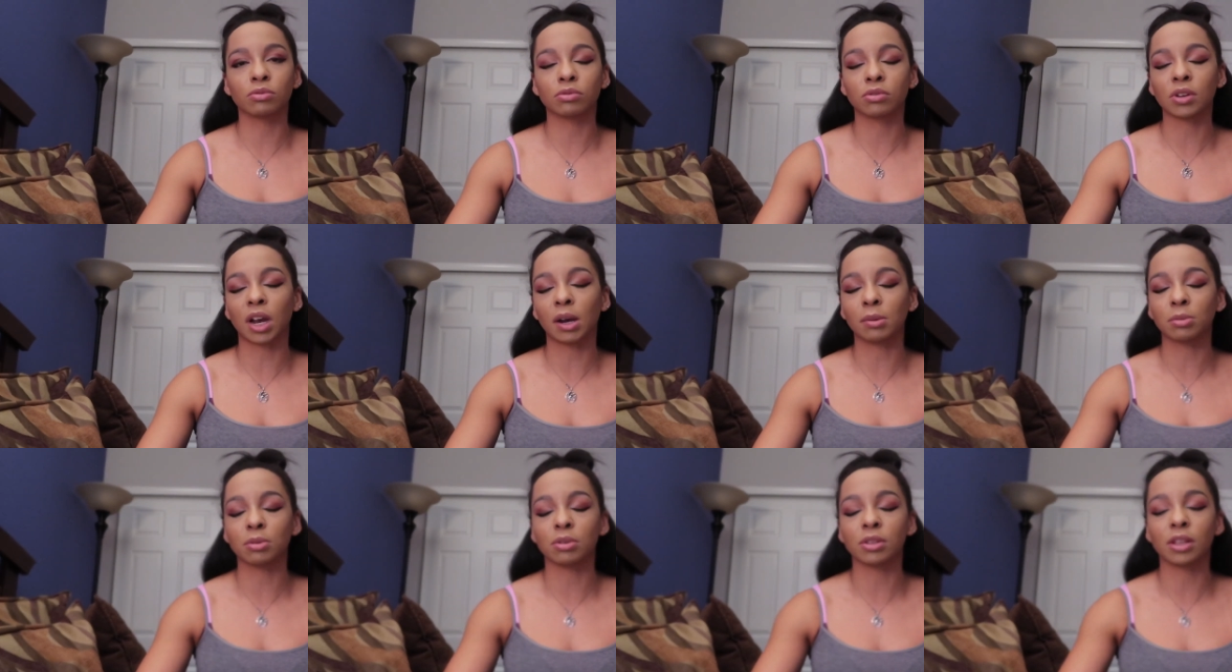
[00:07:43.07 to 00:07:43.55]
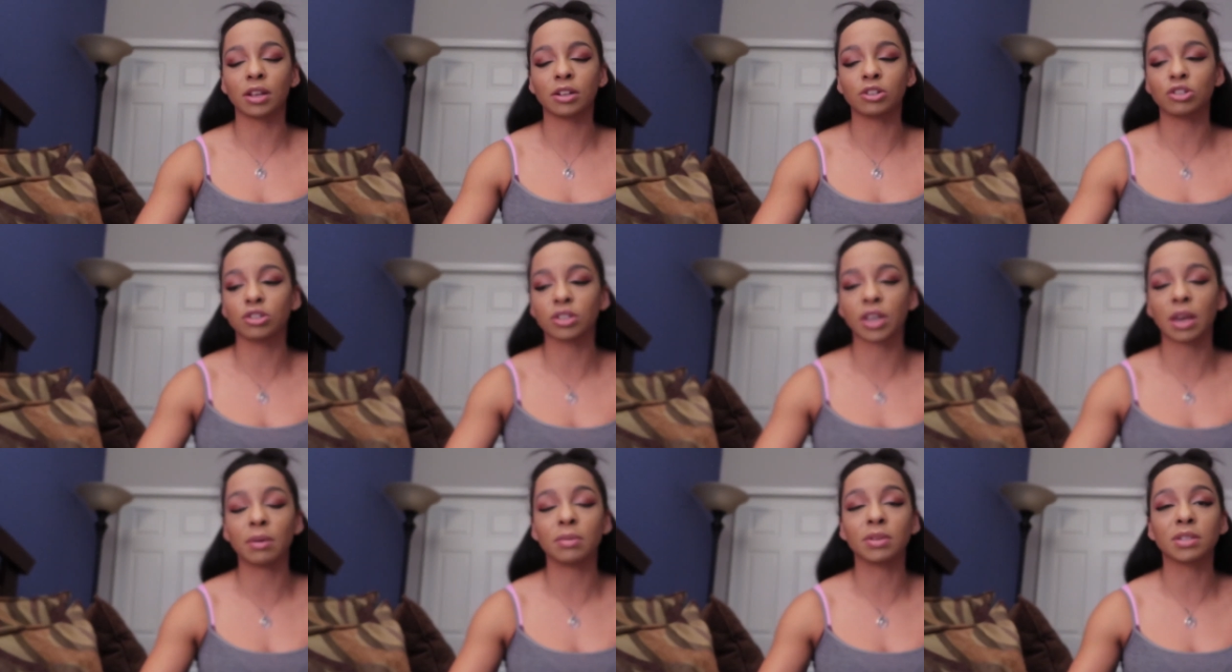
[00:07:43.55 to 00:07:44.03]
top three that
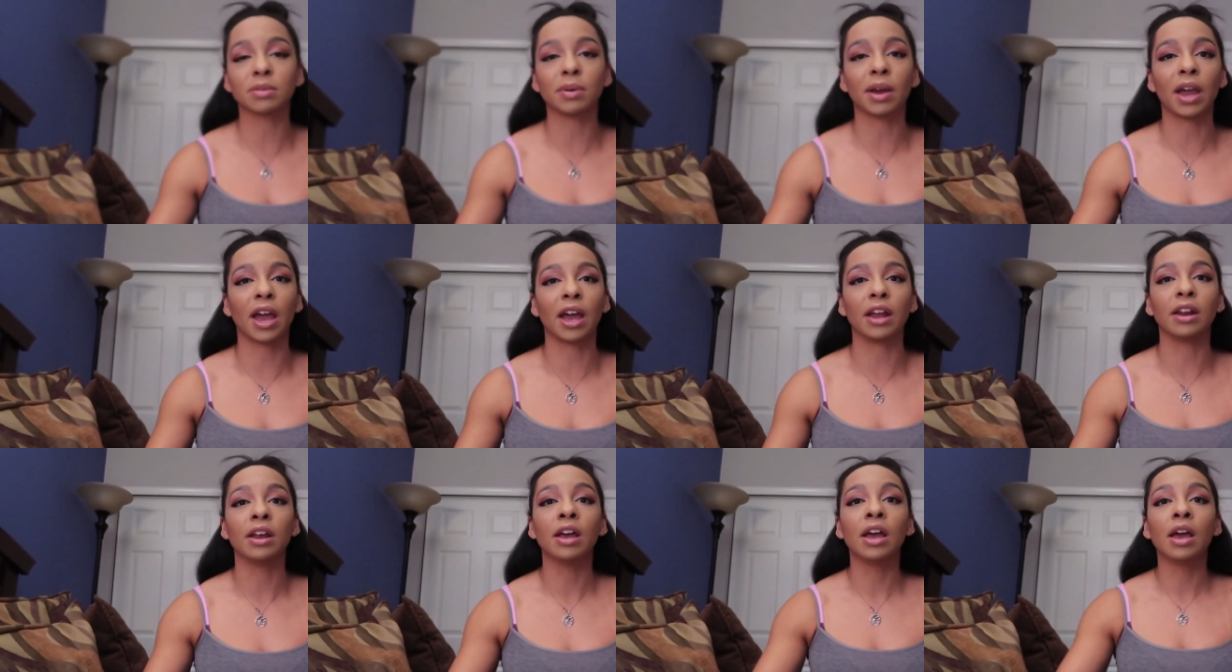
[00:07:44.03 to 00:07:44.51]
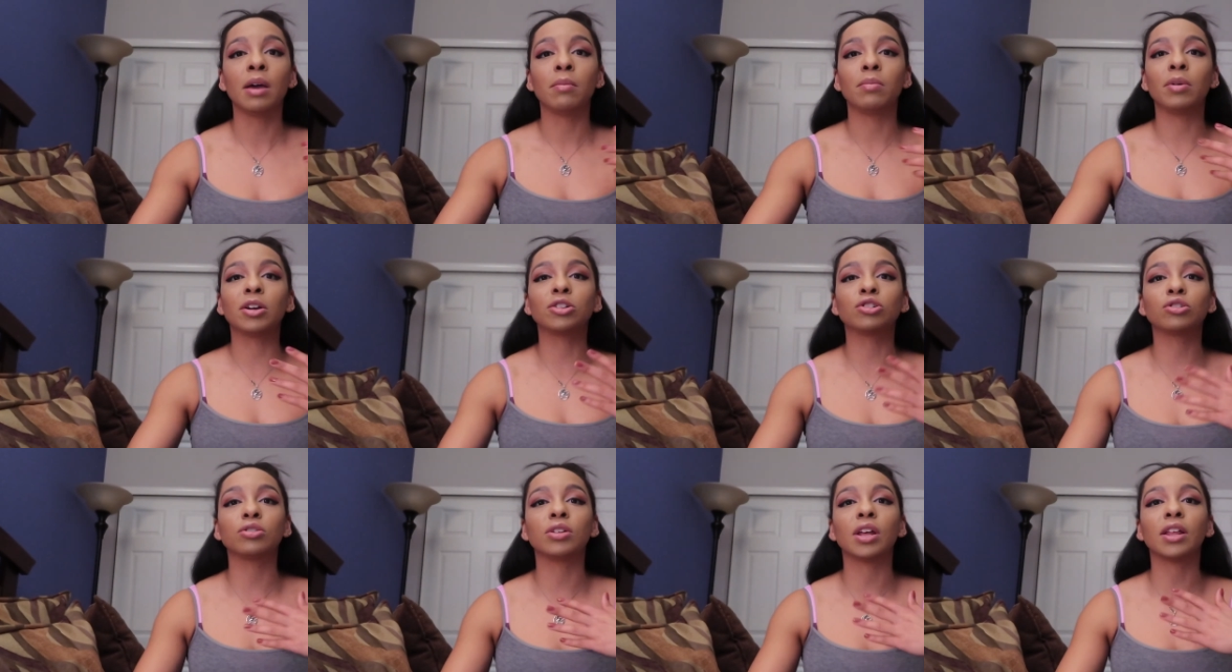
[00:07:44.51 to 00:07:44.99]
just came into my head.
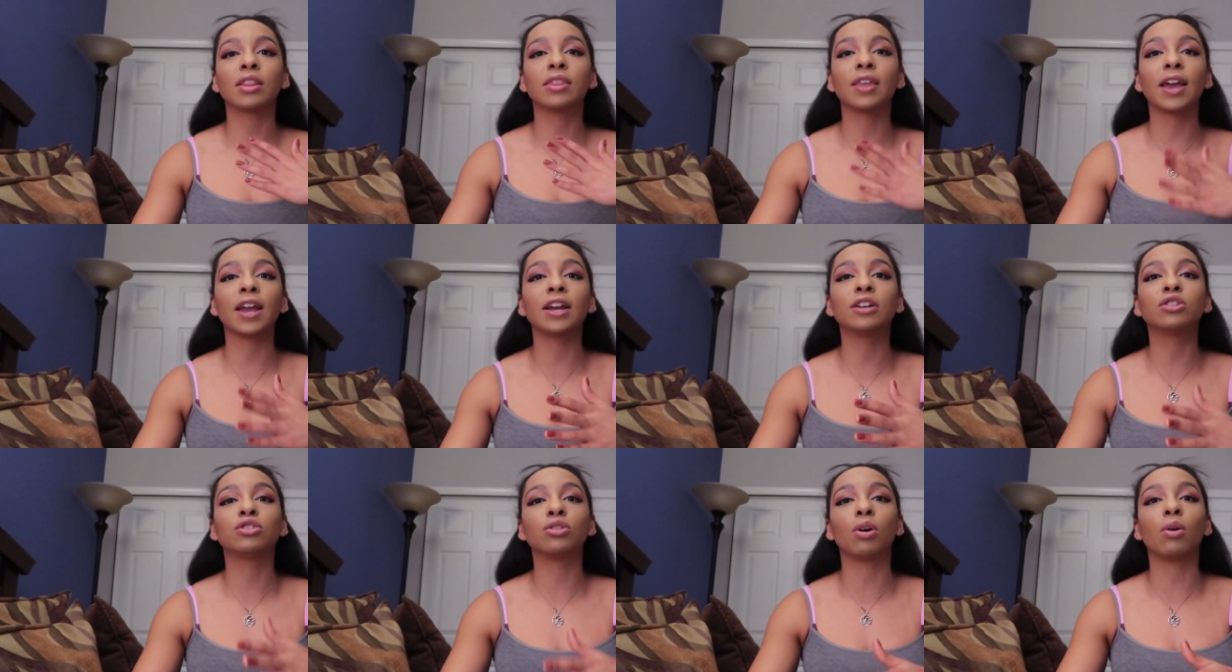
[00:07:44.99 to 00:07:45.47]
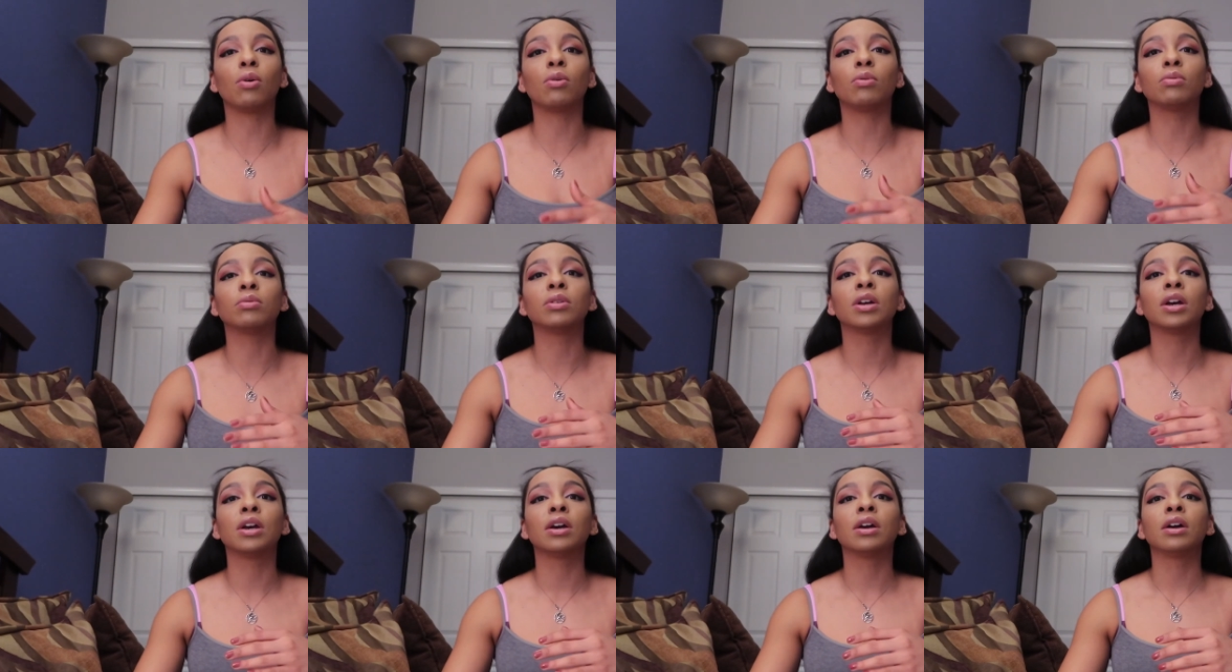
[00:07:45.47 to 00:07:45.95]
Make sure that they
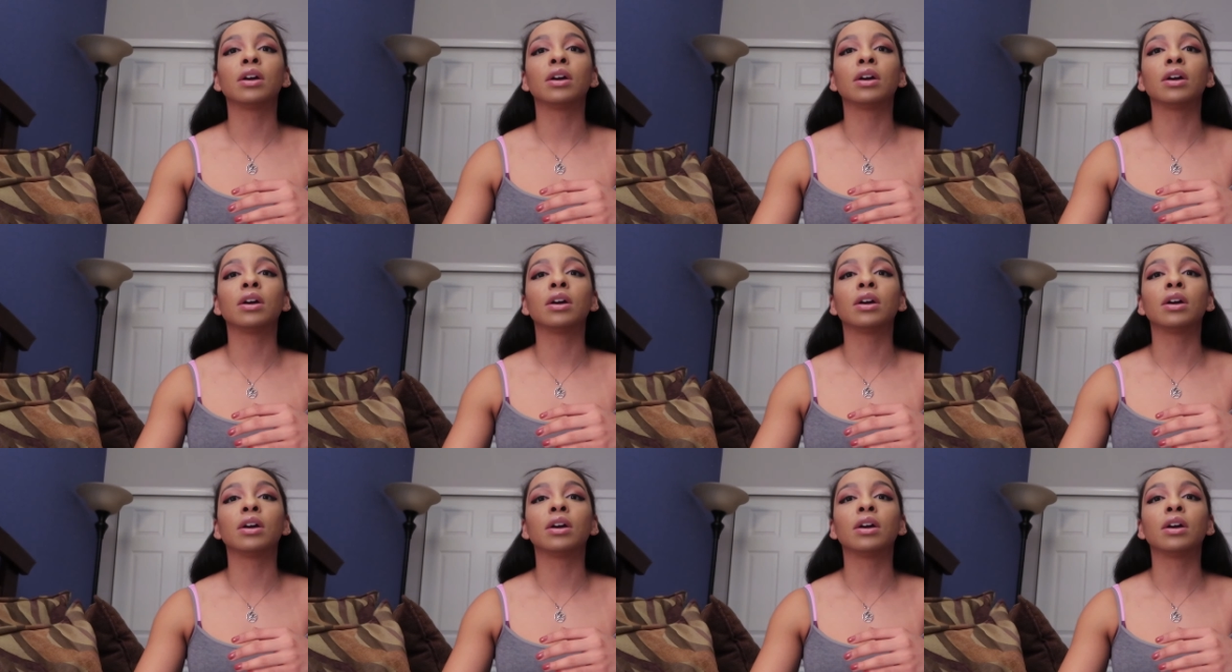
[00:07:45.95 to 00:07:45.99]
don't